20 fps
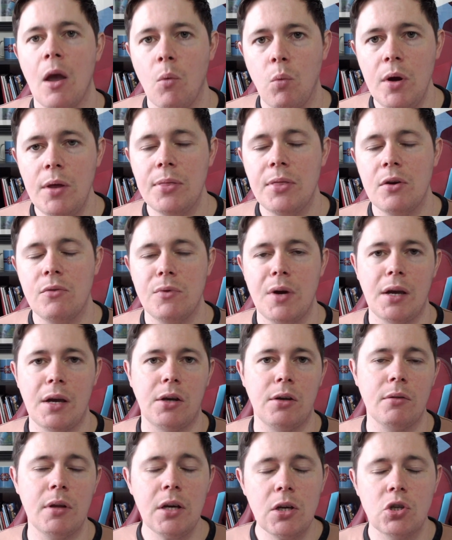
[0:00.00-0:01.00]
with the
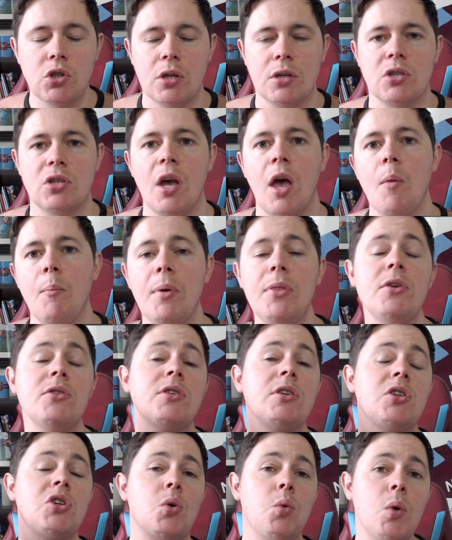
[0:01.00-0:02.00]
regulations. But there's
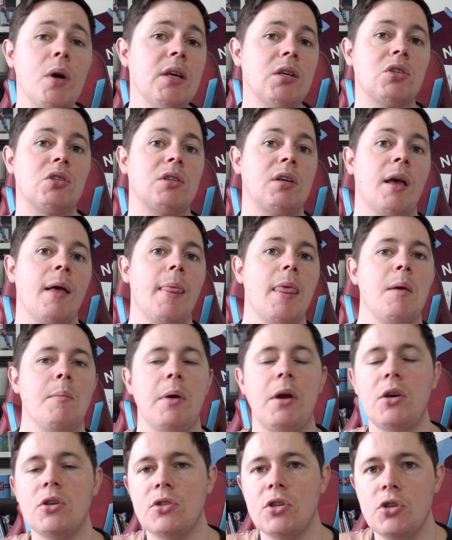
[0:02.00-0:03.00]
a twist
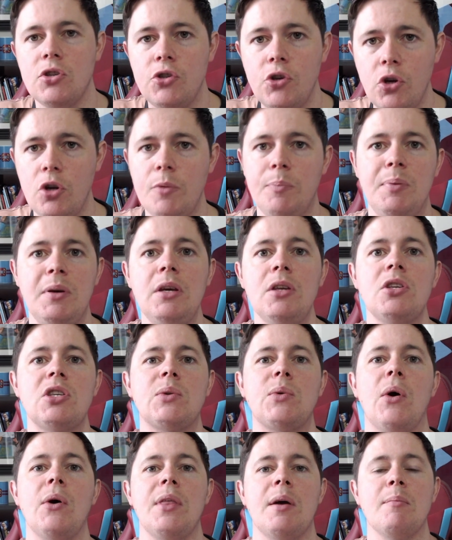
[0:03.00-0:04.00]
because the European
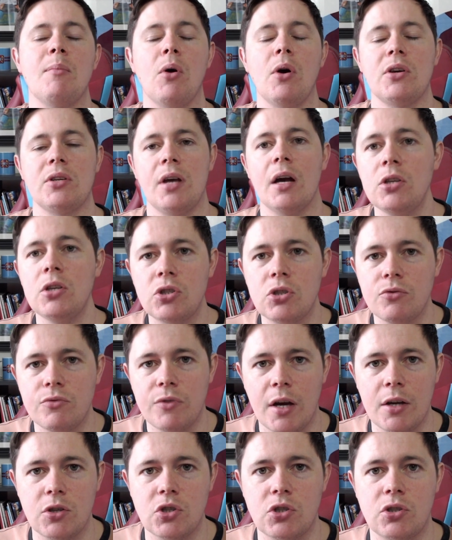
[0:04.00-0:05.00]
squad that Moyes has to
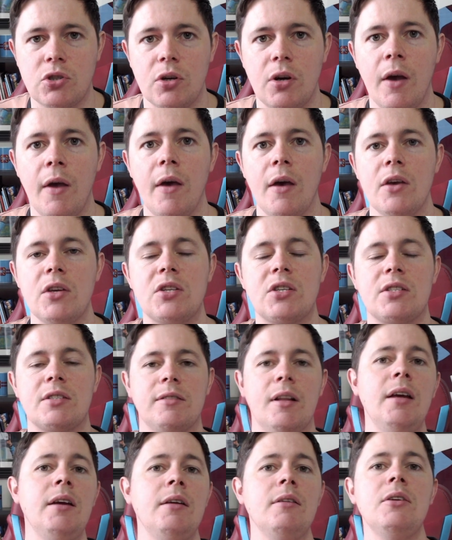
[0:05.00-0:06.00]
register is
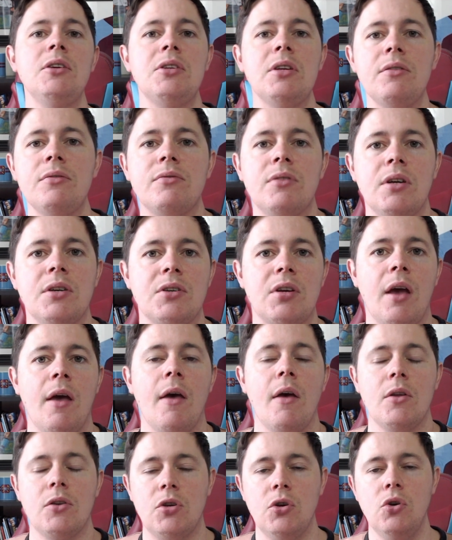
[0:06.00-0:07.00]
slightly different
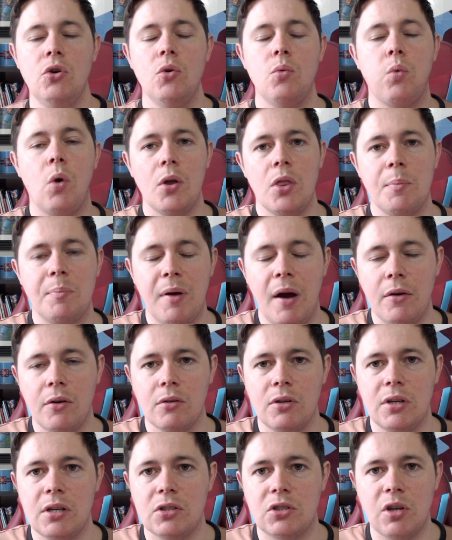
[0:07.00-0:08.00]
to what the Premier
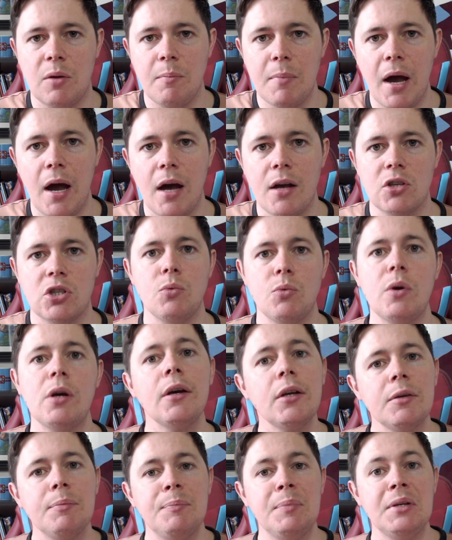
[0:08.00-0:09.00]
League demands. So we're
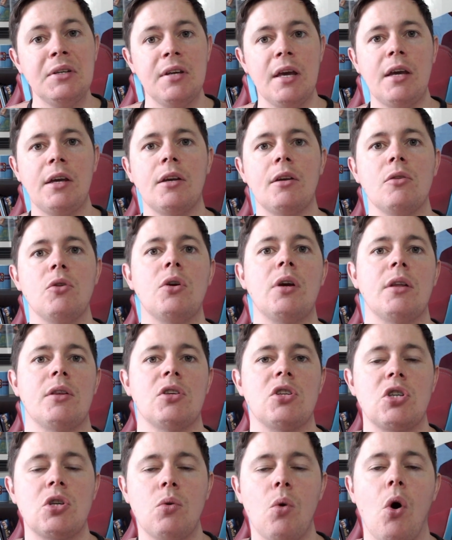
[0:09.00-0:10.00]
going to be taking a look at the
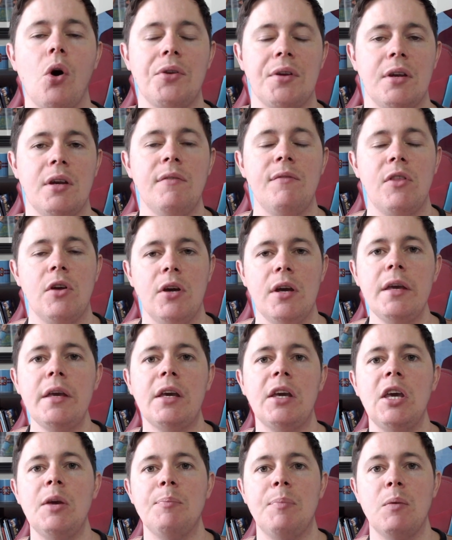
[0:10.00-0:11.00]
squad and if they're in
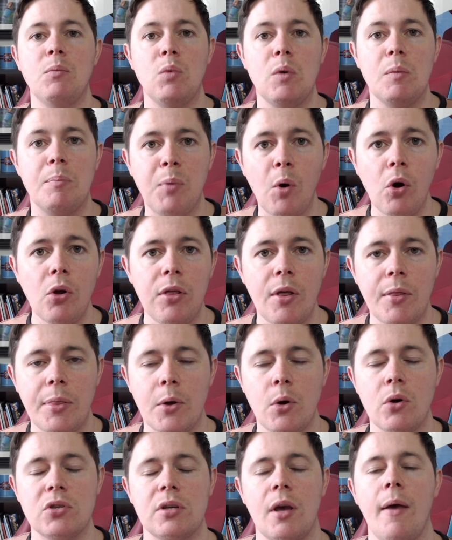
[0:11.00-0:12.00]
keeping with both of
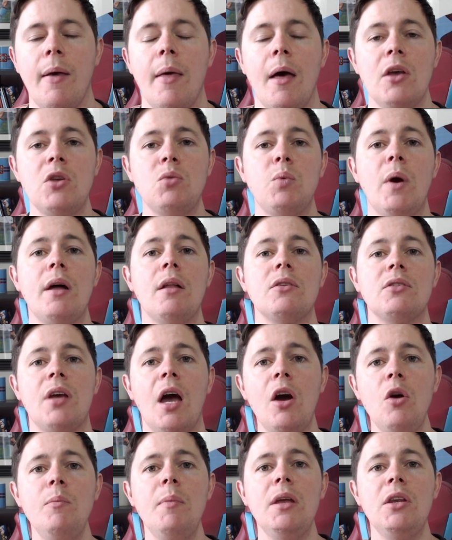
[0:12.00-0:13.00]
those, as well as
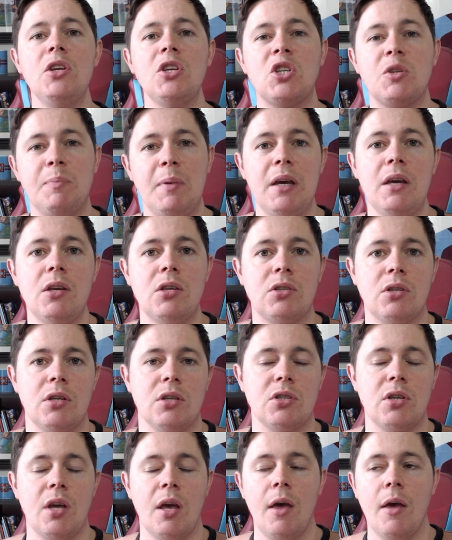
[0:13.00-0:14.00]
how many
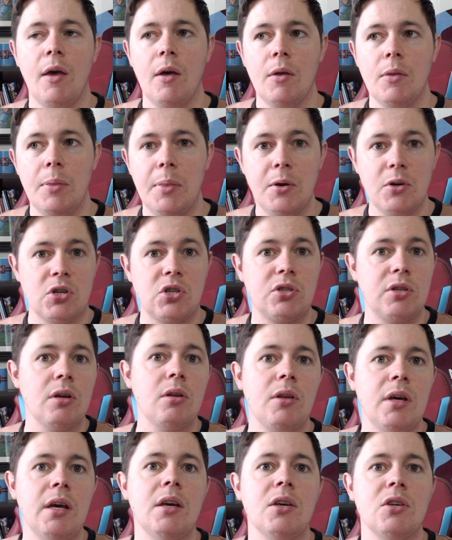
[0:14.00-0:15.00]
spaces there still
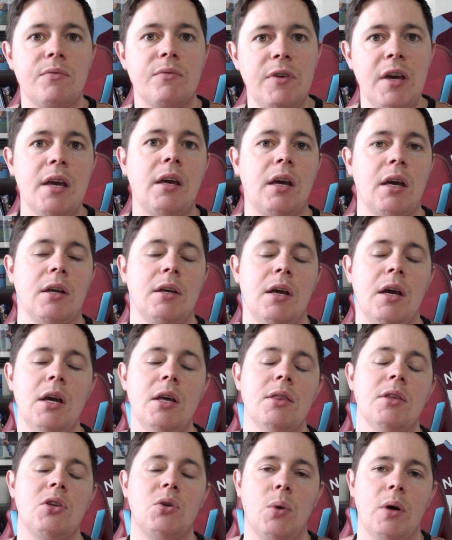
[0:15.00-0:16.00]
is vacant in
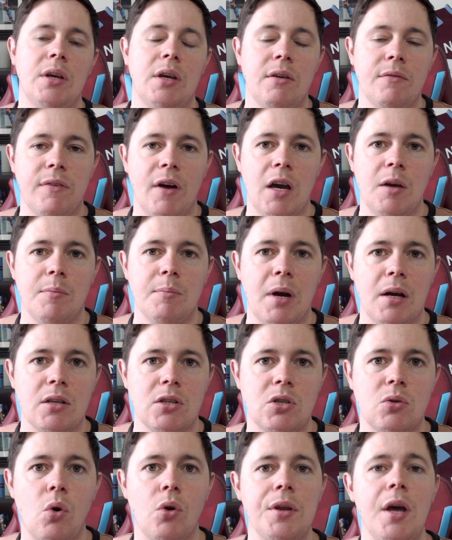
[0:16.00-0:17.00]
the 25-man
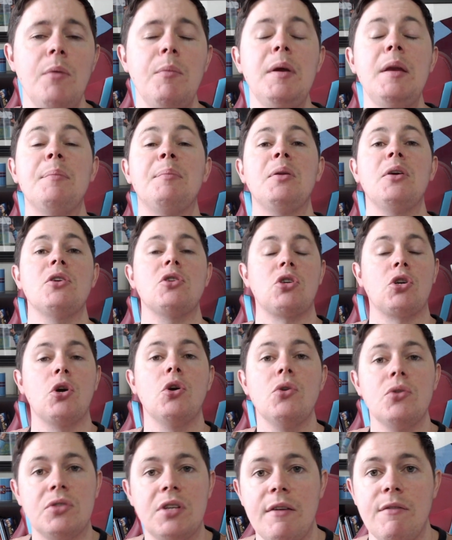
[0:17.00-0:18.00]
squad. How many players
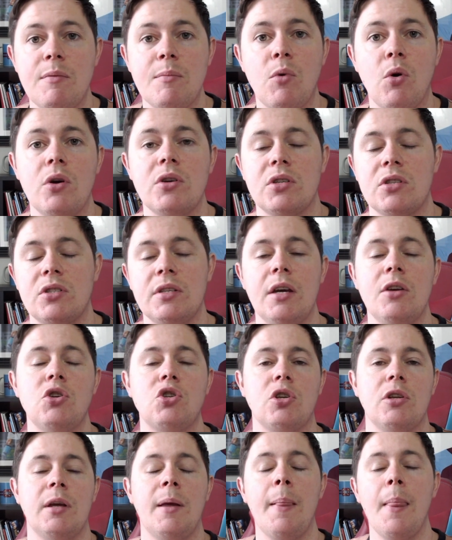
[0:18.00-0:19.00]
could David Moyes
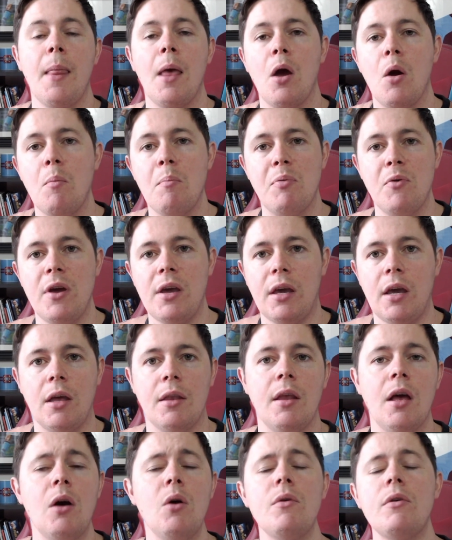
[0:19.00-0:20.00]
essentially bring in?
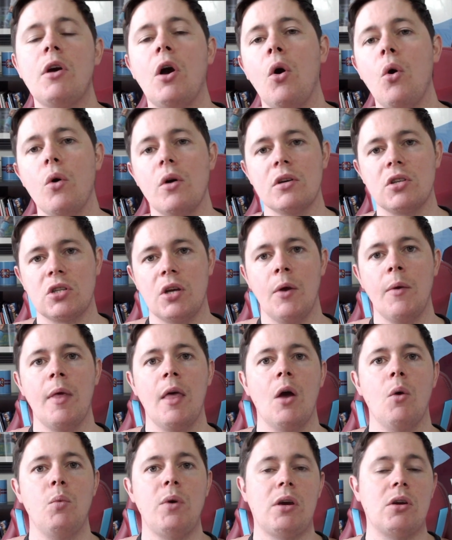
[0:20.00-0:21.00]
Now, of course,
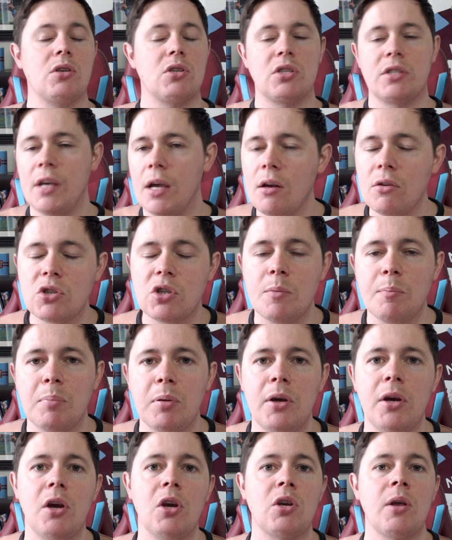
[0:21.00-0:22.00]
we could sell some
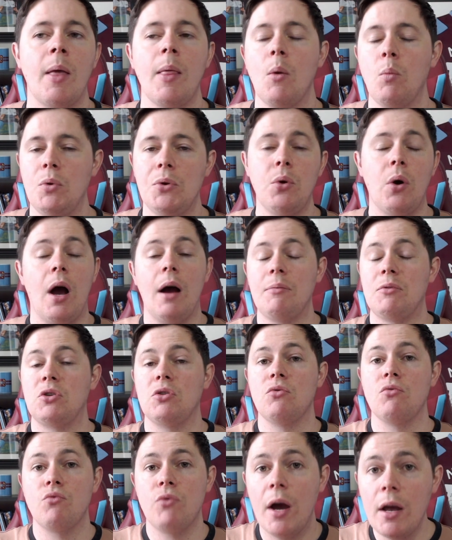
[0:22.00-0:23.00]
players. We don't have
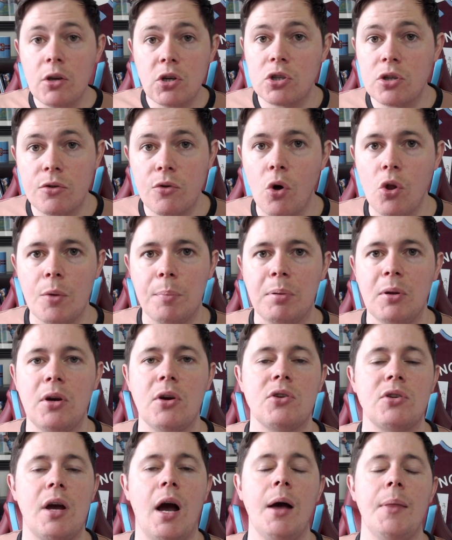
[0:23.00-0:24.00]
to register all the
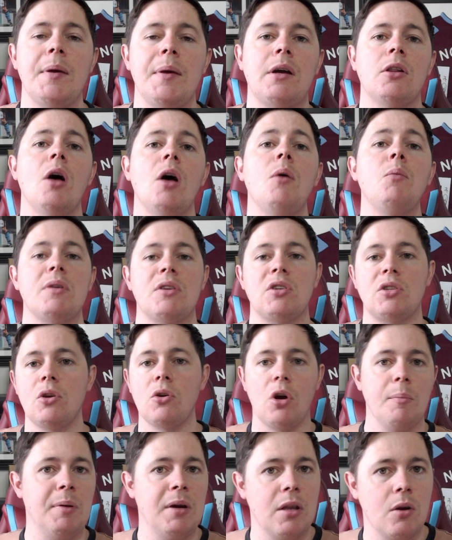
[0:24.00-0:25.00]
players at the club. We still
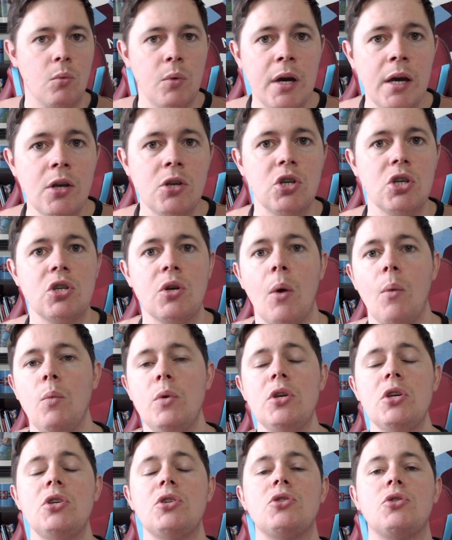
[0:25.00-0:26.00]
got to pay their wages. We
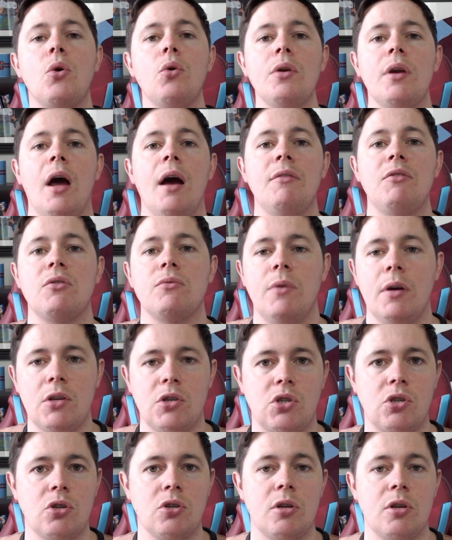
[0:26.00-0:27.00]
just don't have to
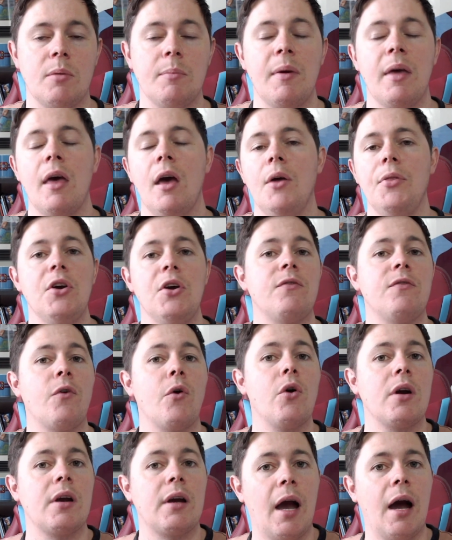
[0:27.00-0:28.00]
register them and
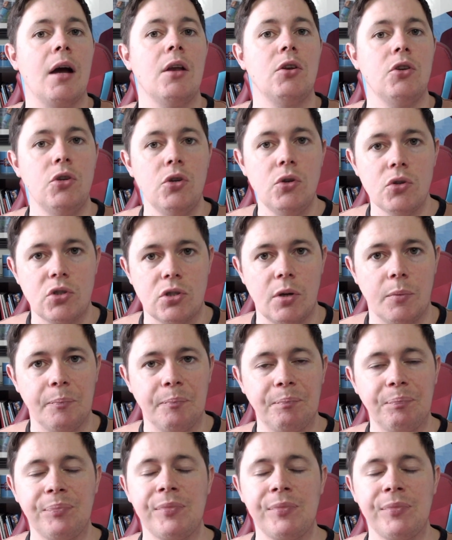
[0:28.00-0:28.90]
therefore can't use them.